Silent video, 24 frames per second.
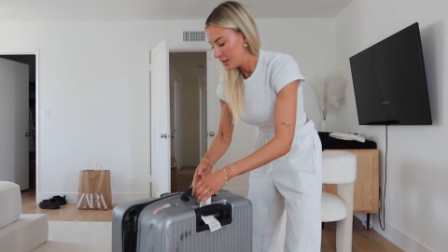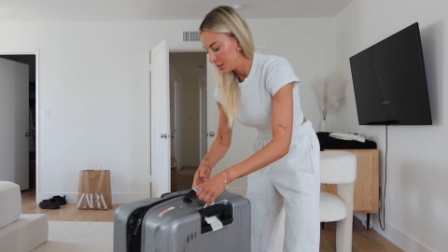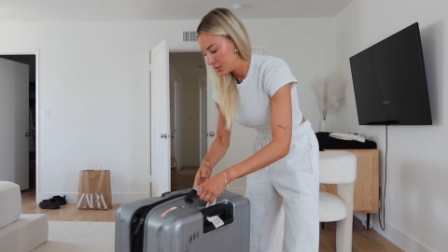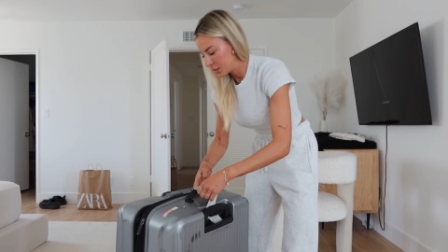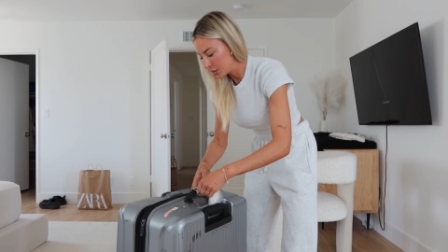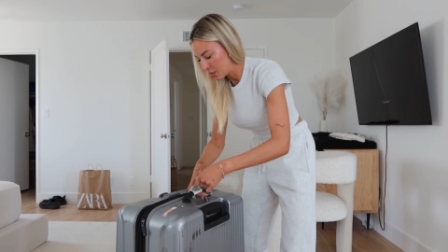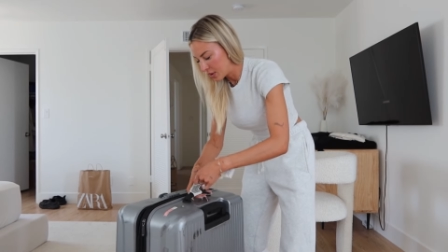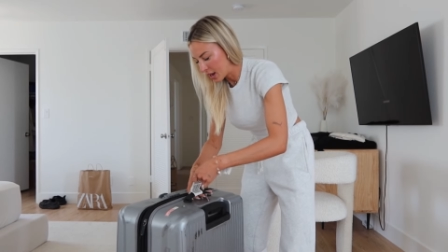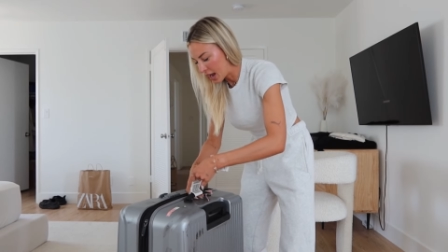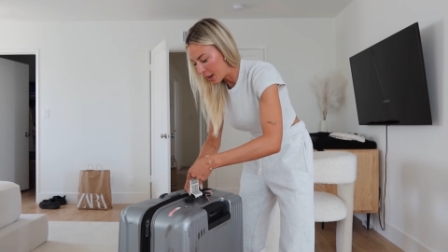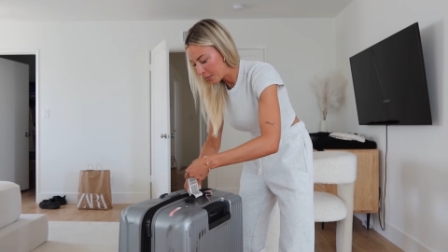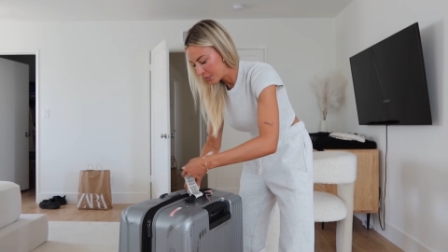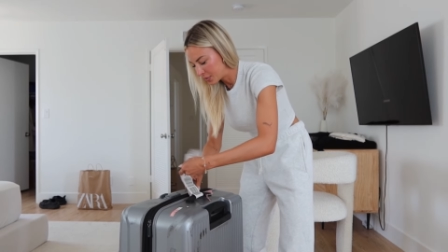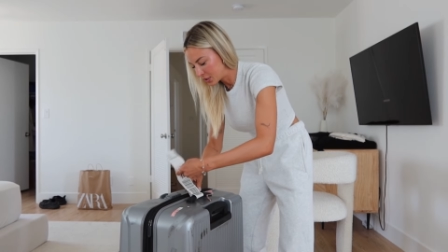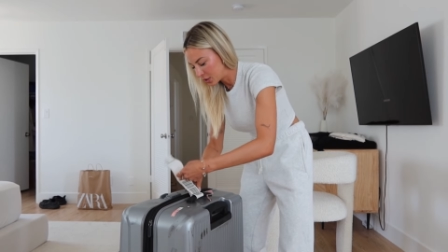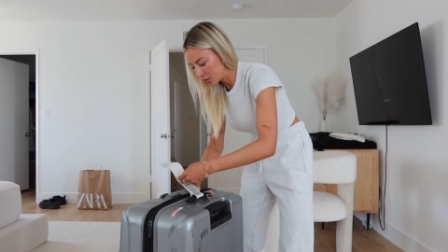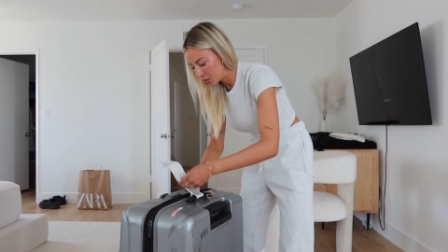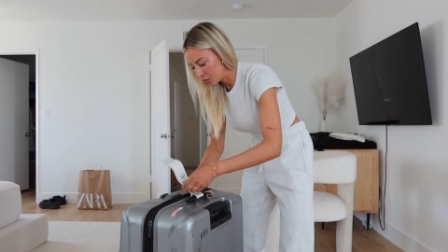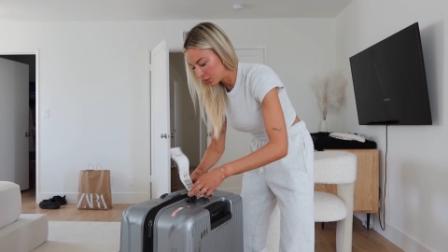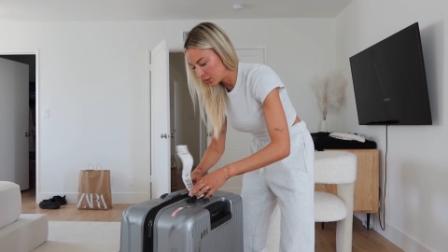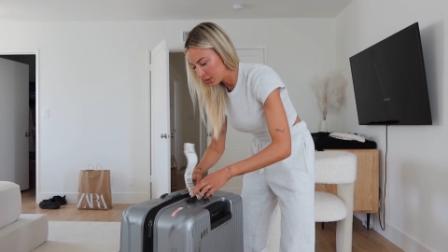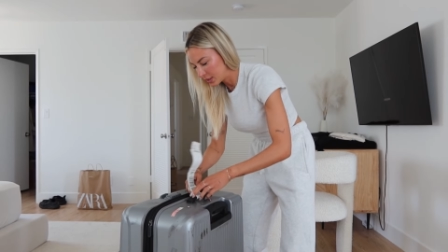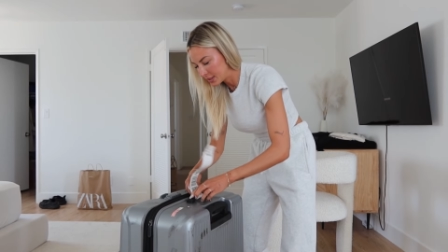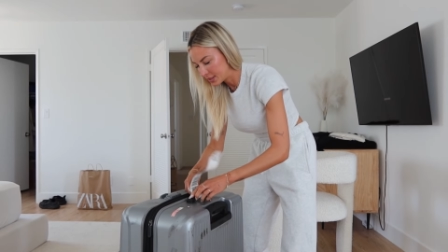So we
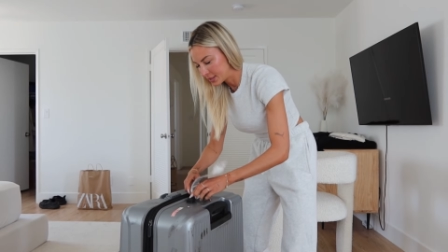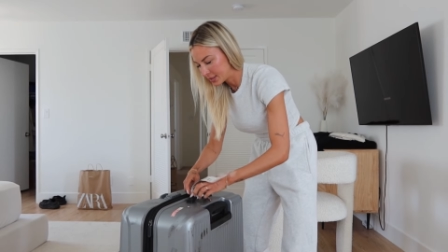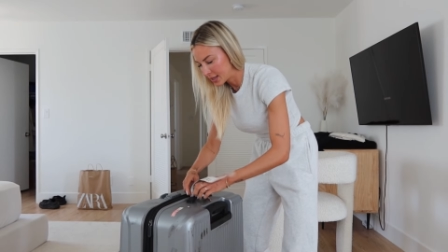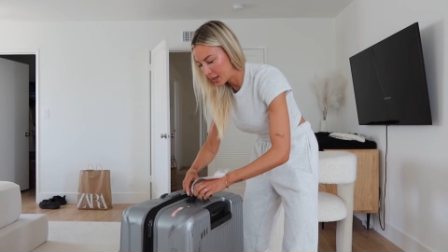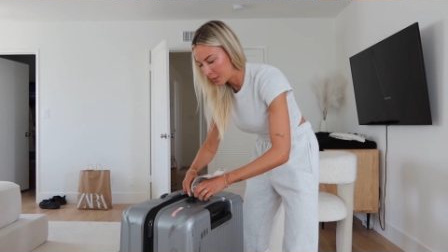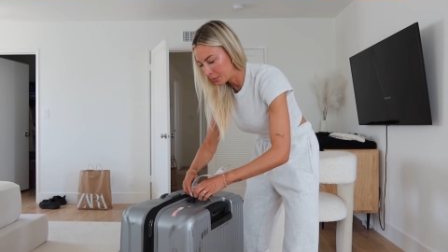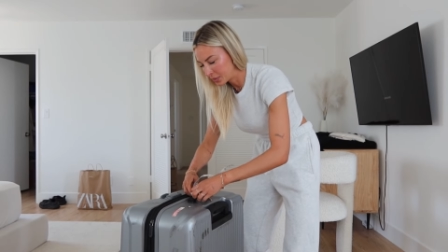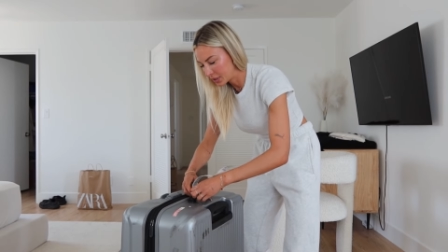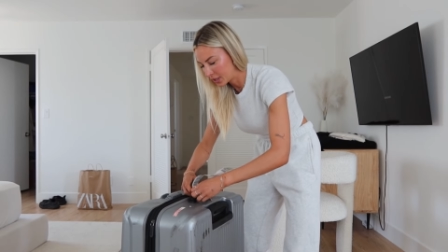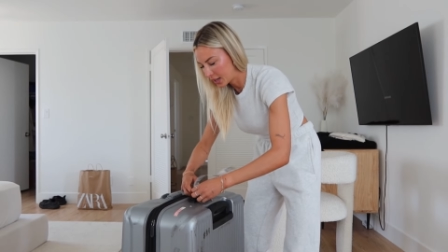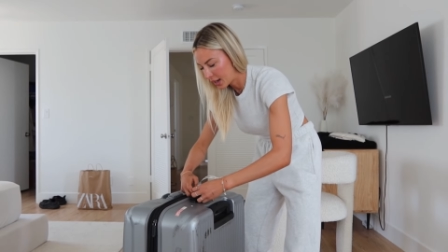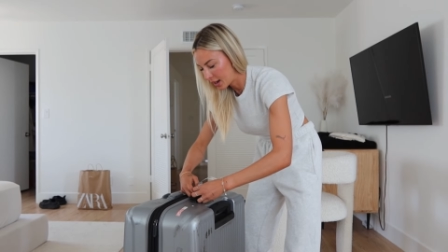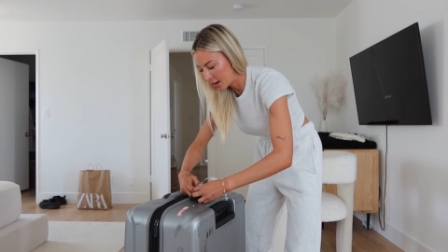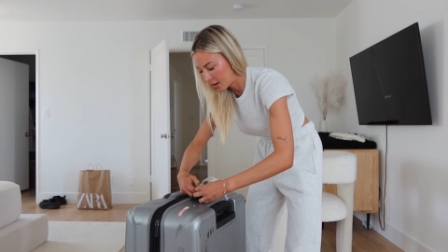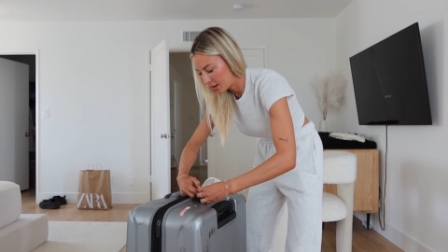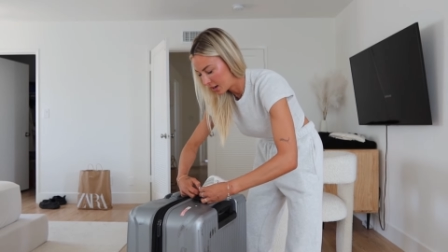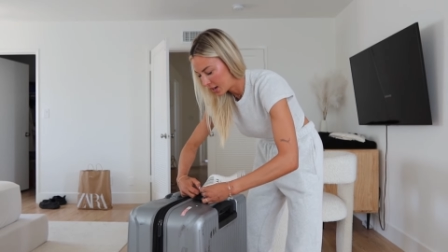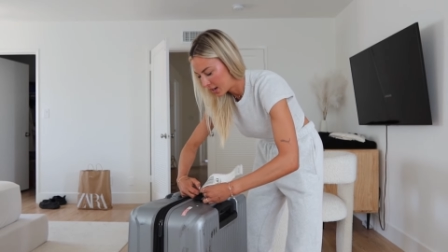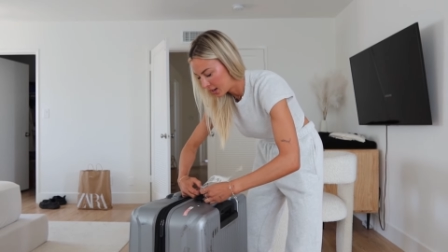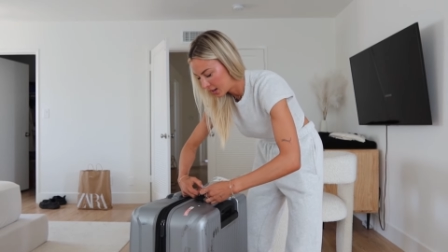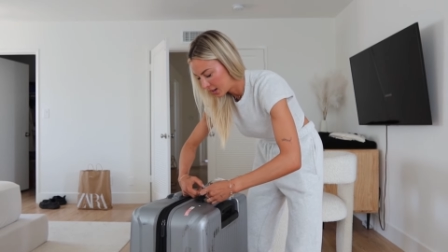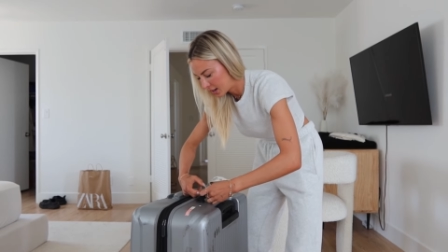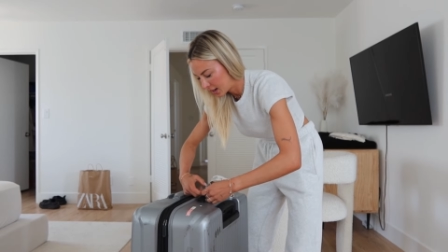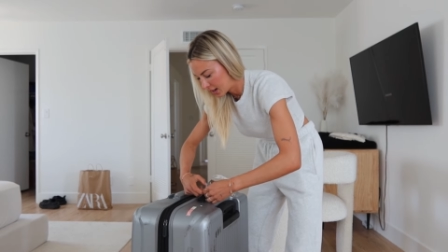absolutely stopped
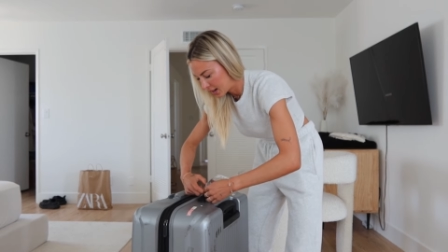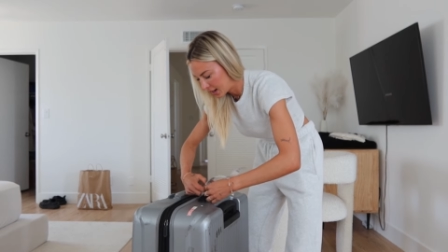caring